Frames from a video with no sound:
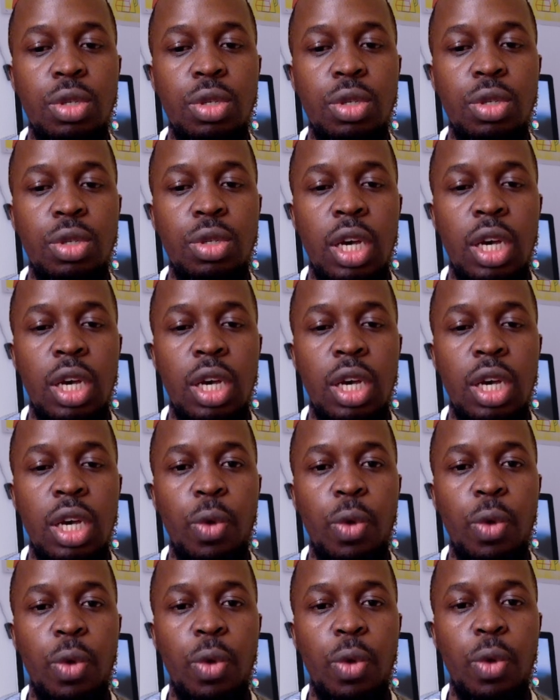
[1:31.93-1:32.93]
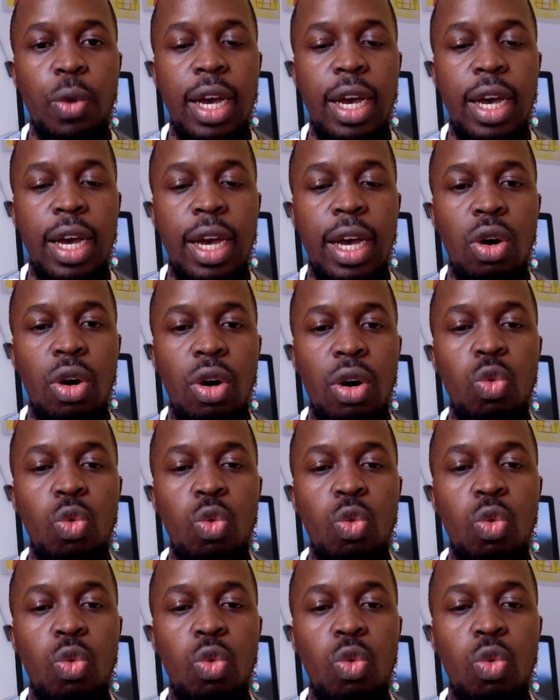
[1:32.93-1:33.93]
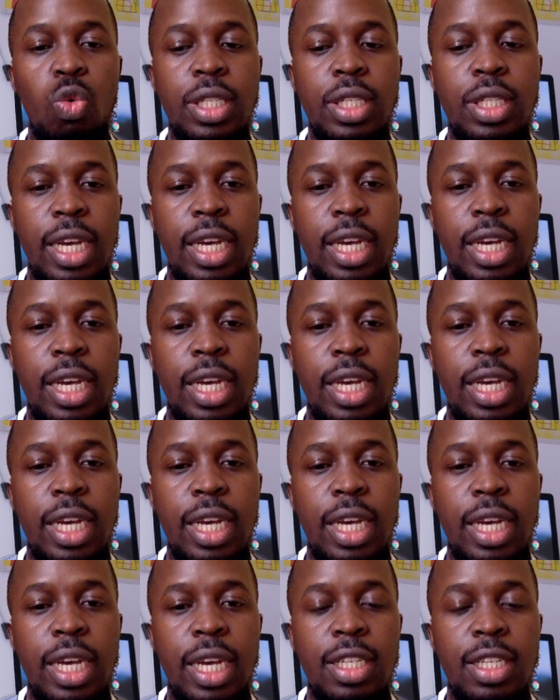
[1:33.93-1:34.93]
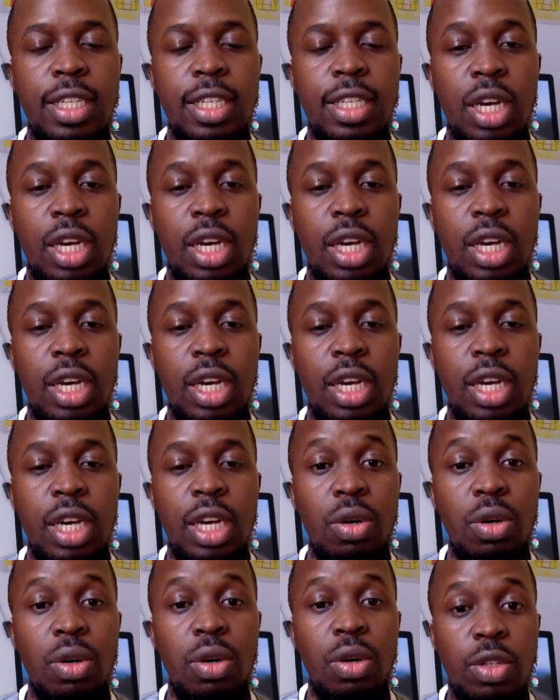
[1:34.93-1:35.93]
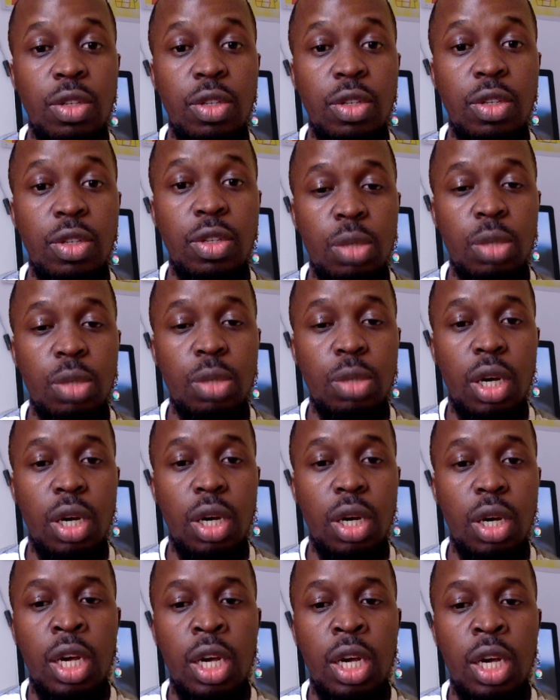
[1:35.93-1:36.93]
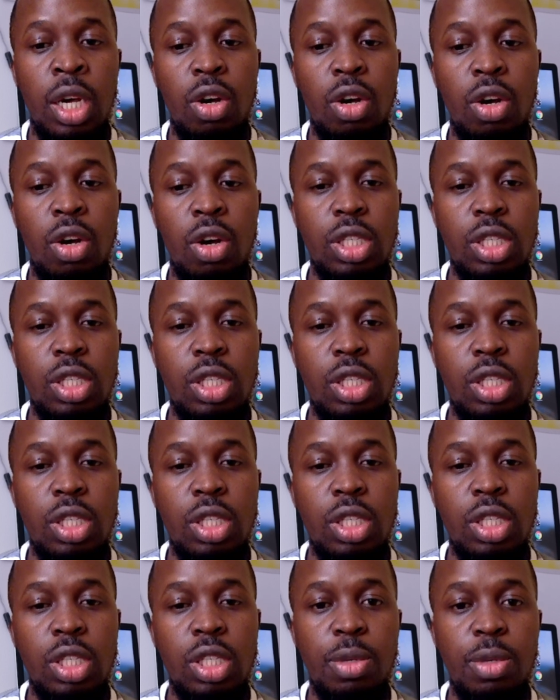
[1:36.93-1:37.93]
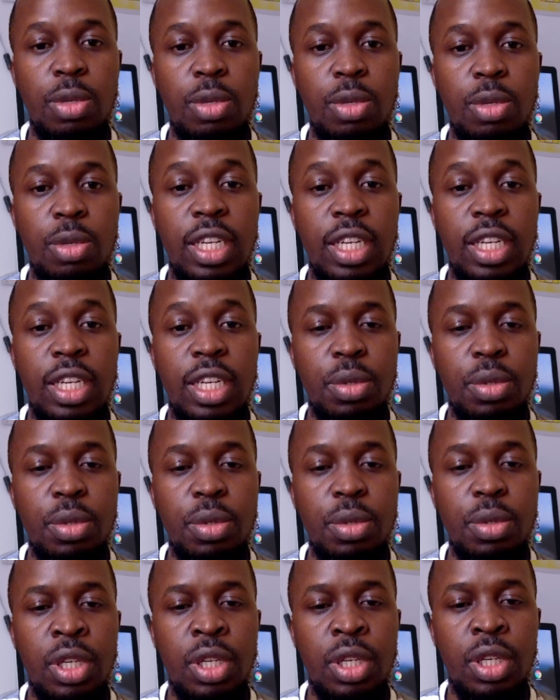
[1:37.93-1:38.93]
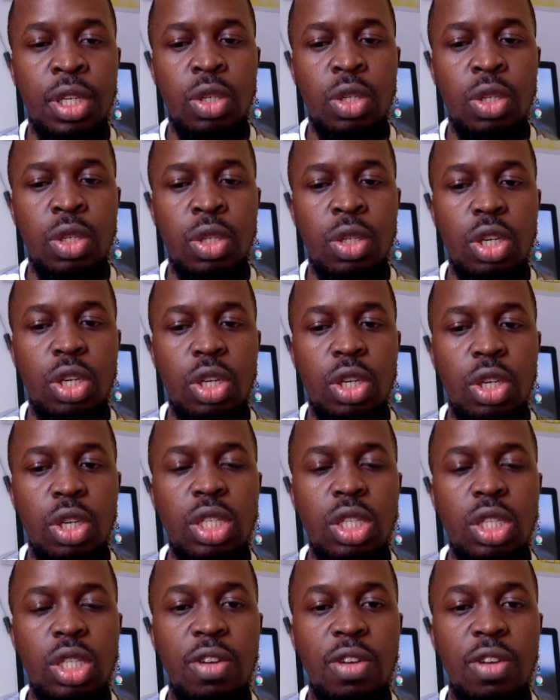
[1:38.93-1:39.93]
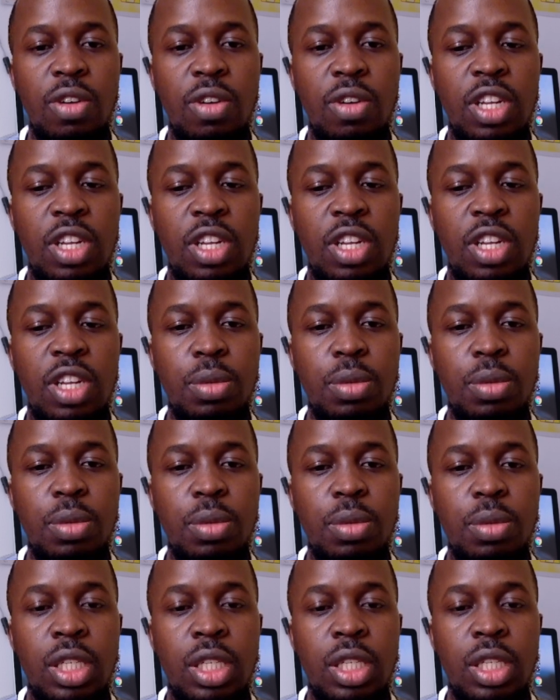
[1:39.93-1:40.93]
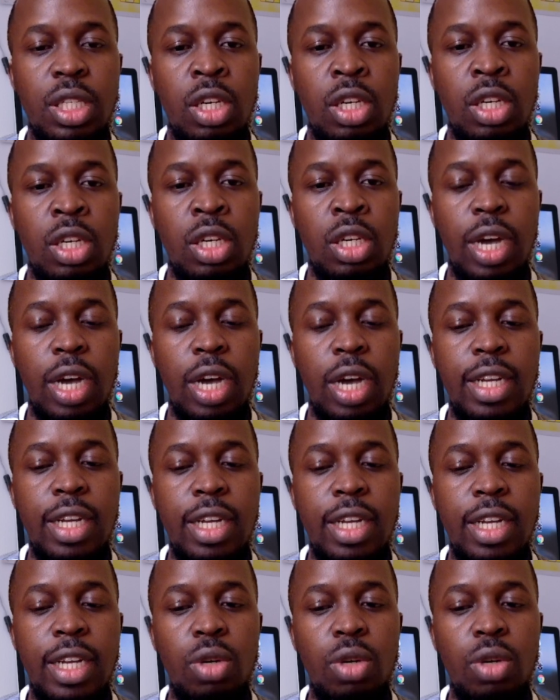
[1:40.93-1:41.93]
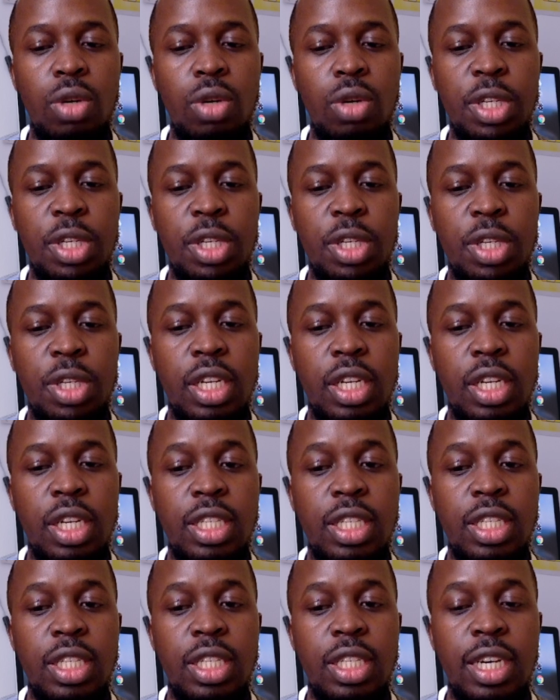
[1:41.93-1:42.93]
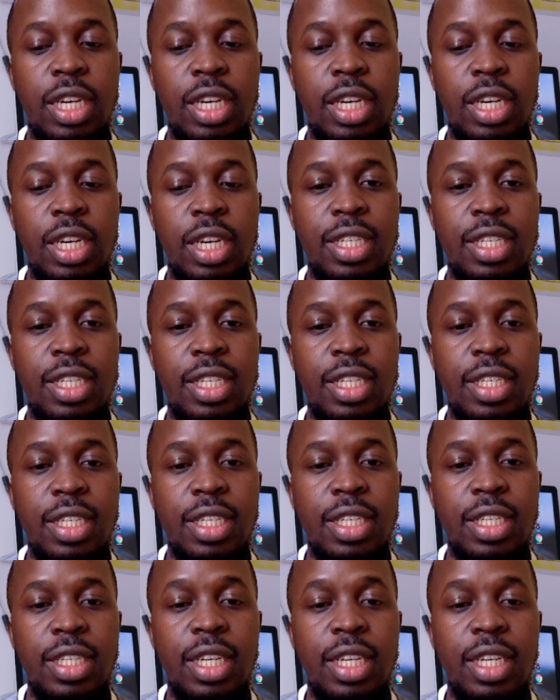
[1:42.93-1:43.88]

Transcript: we can always test it immediately. And that was what led to the concept of DevOps. So the concept of DevOps is you write the code immediately, it gets tested